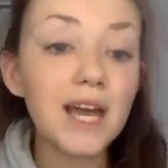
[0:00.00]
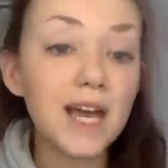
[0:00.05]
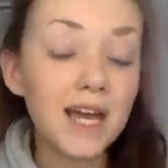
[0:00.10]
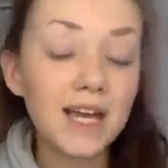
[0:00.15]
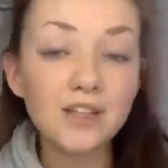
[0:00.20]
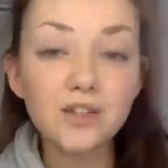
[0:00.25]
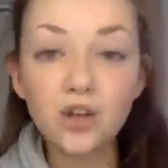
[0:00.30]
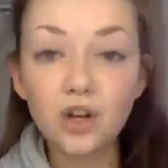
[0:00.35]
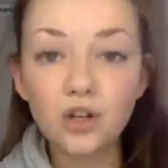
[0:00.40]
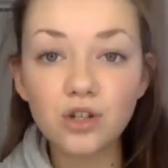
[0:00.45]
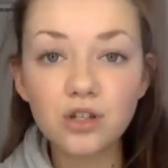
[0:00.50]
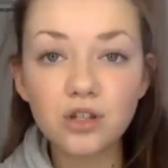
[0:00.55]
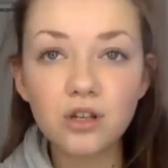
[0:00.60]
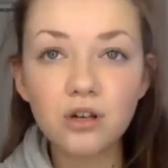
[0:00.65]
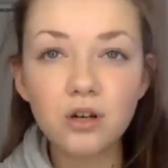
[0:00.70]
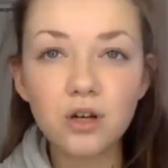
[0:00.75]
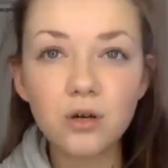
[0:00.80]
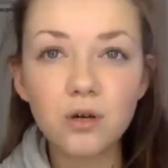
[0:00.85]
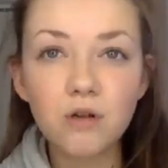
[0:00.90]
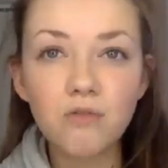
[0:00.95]
It's
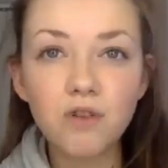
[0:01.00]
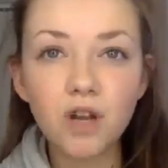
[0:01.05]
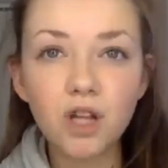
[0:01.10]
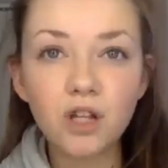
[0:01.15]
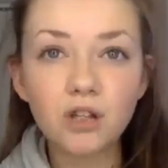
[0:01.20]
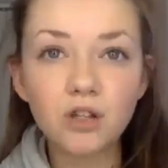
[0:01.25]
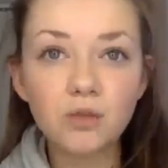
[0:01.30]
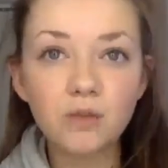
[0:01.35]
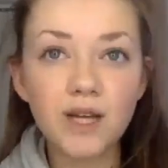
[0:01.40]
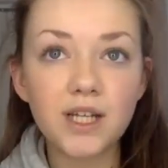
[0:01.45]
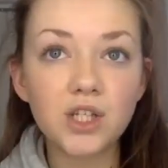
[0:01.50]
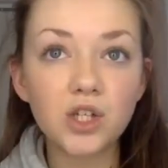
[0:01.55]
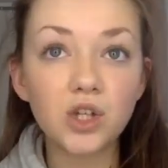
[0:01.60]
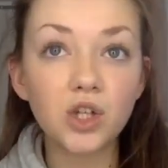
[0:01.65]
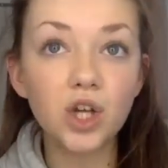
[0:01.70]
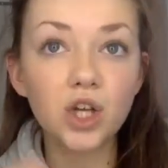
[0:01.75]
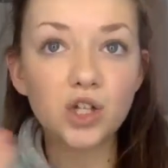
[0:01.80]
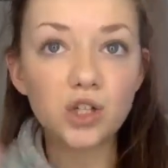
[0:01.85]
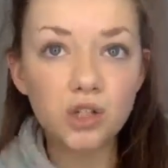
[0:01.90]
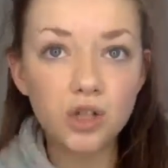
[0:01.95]
also a really good way to
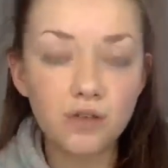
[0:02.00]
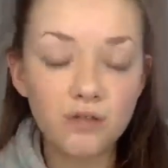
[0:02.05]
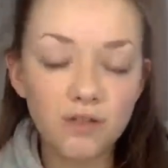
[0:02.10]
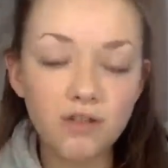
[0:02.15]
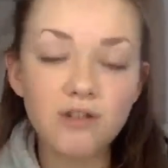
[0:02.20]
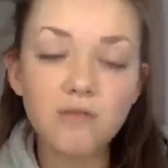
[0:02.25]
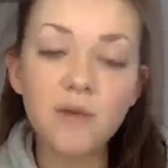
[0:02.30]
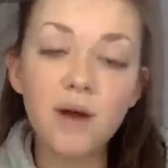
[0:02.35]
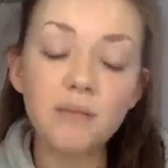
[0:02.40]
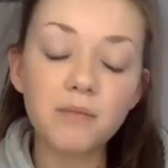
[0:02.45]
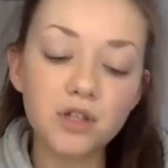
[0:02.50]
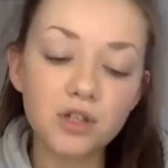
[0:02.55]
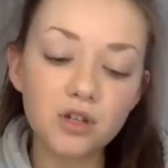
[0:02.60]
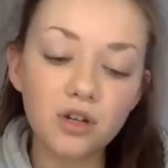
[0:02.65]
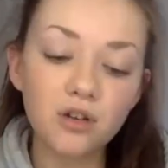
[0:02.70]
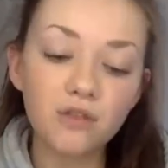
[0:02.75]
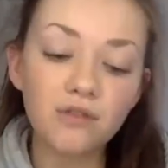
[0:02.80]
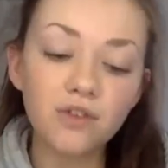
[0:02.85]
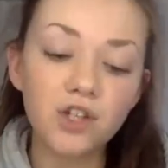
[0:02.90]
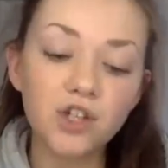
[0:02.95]
learn stuff and remember
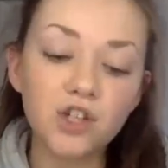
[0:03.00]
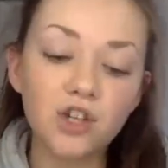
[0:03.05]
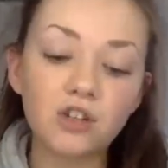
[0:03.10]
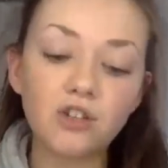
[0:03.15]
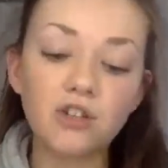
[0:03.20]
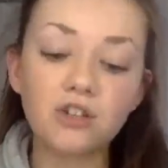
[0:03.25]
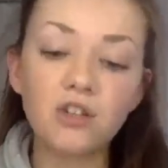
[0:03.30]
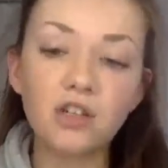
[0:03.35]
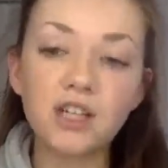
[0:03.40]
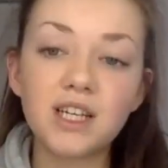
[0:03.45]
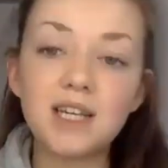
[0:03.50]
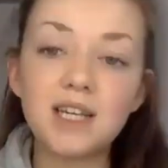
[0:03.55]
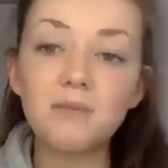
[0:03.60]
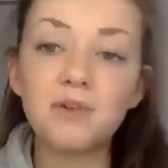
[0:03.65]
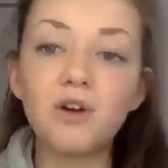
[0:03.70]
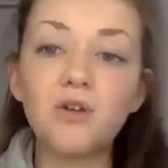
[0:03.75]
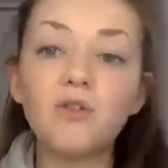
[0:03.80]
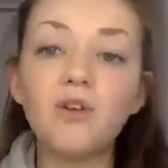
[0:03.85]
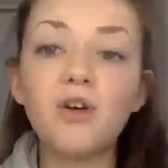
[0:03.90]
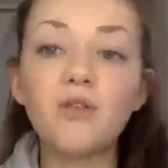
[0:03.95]
stuff, because you're just going to keep
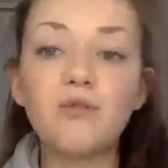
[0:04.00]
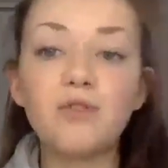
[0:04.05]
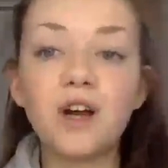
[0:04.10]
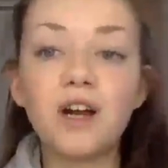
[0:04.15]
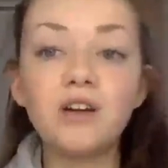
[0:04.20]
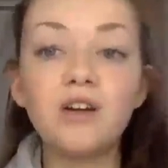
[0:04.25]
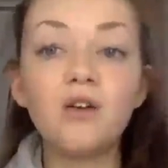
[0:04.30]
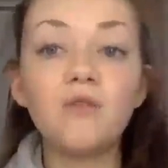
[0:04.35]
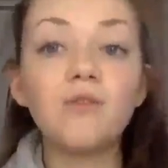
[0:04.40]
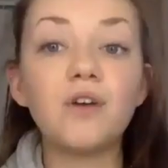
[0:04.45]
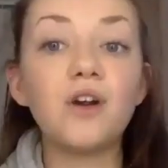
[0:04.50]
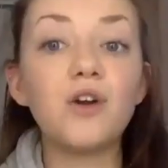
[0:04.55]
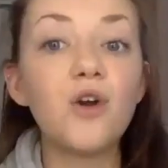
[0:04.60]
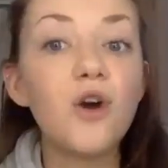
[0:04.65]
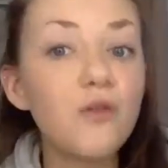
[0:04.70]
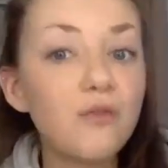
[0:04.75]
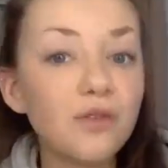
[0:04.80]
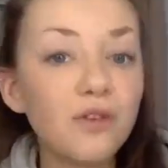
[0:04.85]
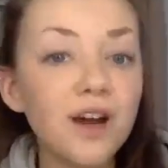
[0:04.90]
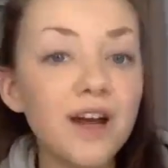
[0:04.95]
going over it and over and
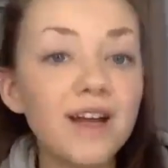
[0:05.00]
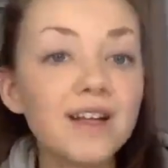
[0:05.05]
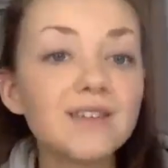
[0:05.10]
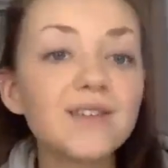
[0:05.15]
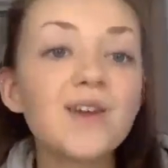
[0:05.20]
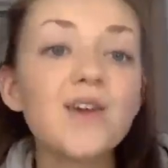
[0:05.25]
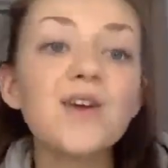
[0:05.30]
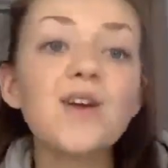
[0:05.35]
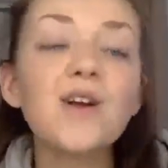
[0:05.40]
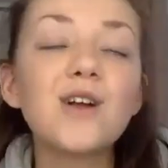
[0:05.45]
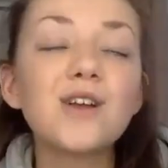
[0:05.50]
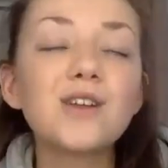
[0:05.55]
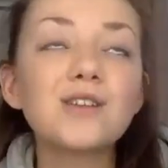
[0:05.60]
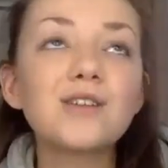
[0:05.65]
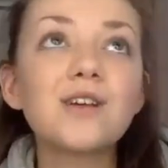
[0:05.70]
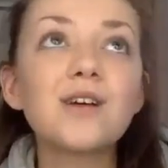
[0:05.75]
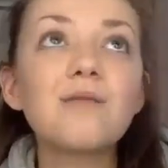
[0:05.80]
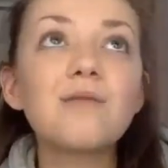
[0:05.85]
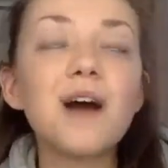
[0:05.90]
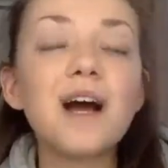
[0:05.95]
over it.
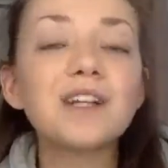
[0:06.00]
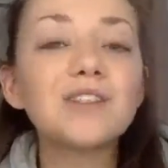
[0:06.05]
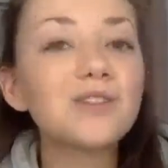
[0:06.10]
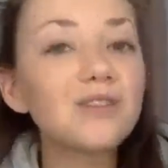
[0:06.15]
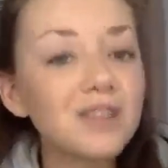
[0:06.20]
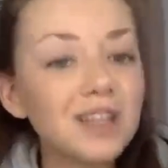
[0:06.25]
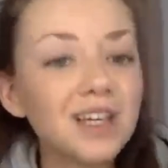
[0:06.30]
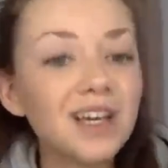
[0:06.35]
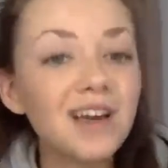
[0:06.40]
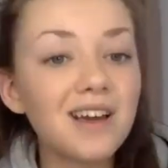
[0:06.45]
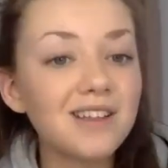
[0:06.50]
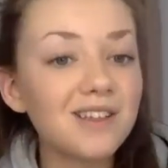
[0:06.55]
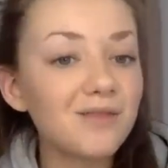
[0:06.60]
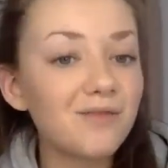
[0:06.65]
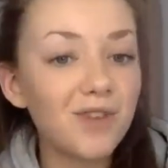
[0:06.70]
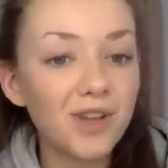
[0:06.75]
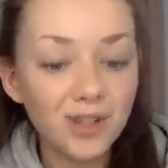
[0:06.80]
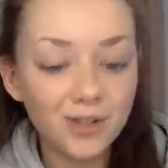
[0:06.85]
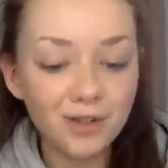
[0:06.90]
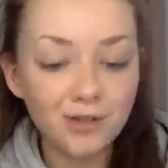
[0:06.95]
So I do think it is a
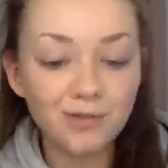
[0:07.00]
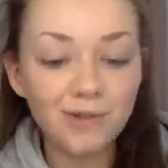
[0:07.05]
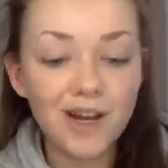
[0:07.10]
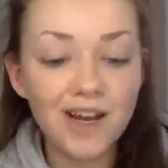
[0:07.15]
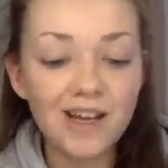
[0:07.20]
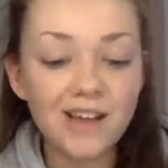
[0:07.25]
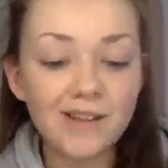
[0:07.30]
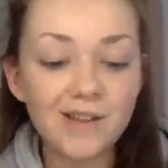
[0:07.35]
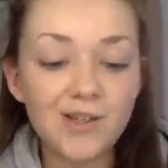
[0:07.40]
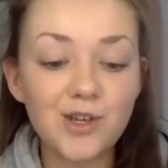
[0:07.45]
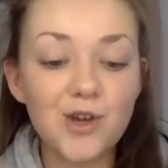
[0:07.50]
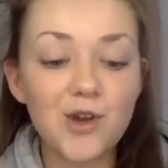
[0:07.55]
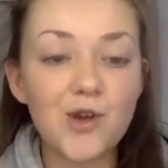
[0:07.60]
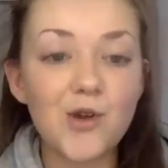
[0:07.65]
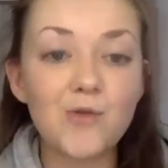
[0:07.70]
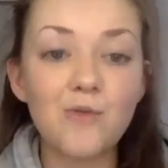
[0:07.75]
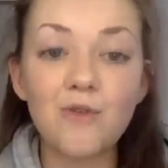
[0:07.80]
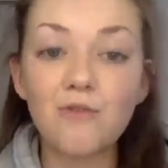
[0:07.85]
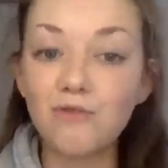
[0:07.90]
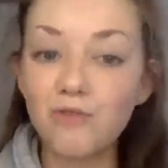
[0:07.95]
really good way
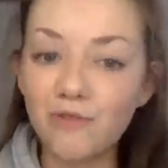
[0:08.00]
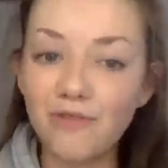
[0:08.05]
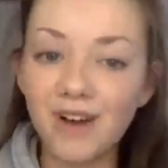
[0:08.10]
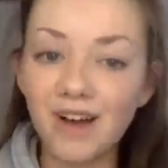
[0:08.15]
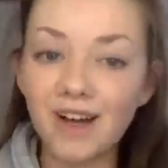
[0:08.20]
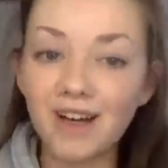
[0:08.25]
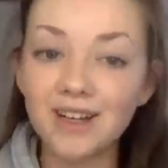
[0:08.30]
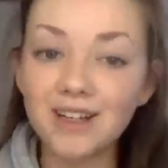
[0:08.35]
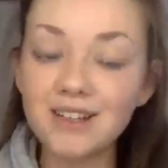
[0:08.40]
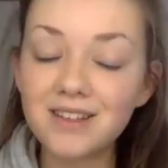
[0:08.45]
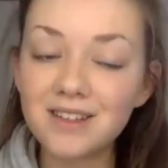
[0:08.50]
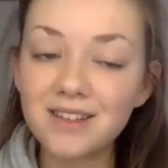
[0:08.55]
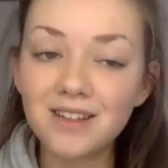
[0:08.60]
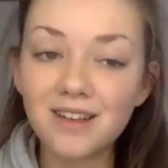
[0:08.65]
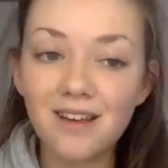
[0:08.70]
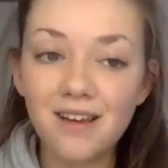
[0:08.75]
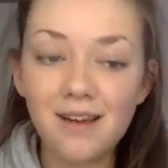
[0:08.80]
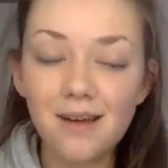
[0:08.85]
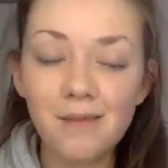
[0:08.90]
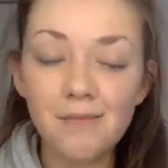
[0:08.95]
to revise,
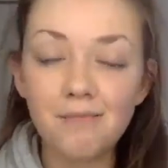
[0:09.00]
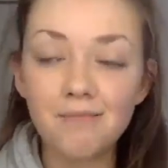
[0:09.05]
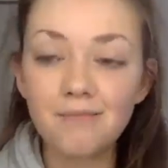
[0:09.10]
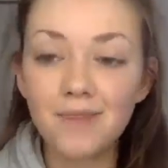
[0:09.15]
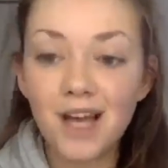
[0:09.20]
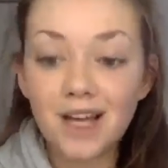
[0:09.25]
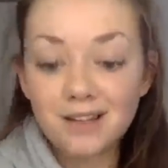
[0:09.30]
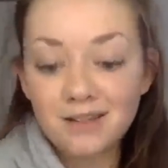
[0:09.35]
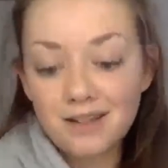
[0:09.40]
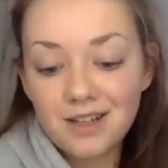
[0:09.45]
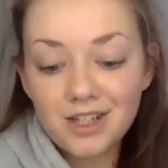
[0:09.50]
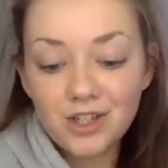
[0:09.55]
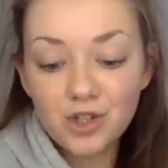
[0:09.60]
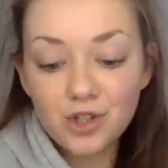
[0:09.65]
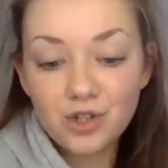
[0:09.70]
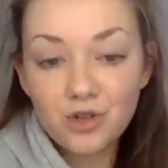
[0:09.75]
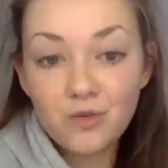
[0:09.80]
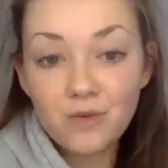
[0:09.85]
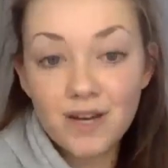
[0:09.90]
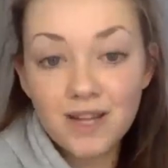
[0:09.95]
and it's
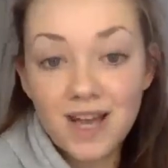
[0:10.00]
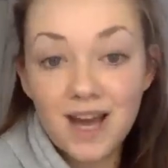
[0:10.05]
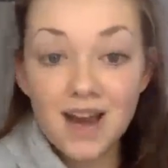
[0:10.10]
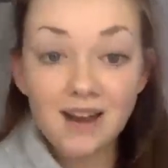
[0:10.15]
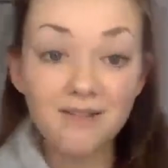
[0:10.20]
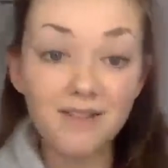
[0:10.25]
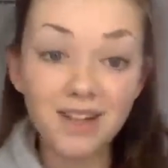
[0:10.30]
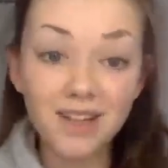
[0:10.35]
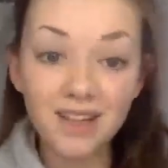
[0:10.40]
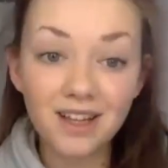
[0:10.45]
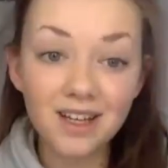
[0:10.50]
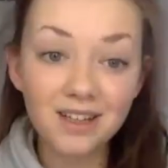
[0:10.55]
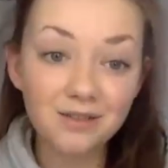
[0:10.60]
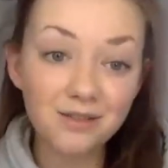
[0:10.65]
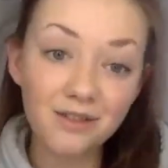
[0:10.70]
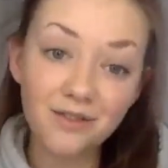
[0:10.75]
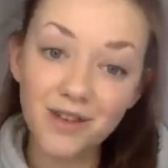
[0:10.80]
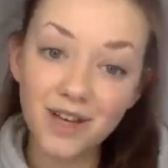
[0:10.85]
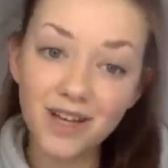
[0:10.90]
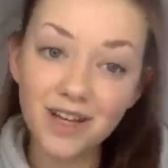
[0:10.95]
just the way that I really like
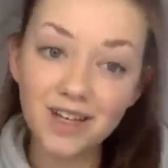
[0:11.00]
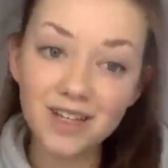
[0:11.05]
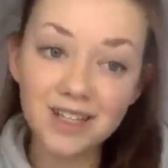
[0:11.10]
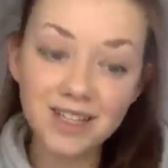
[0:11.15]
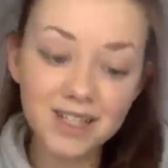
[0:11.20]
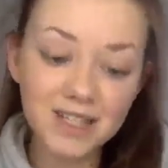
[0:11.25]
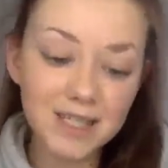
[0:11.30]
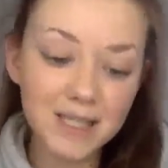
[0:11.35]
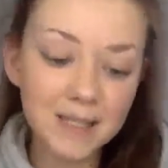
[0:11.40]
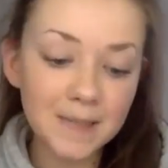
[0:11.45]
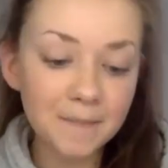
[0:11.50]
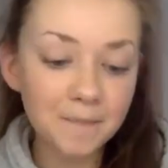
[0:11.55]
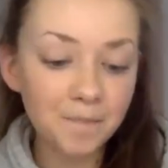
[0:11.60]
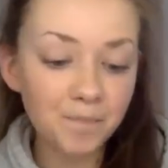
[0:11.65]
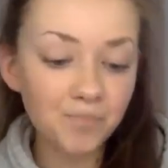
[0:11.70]
to revise.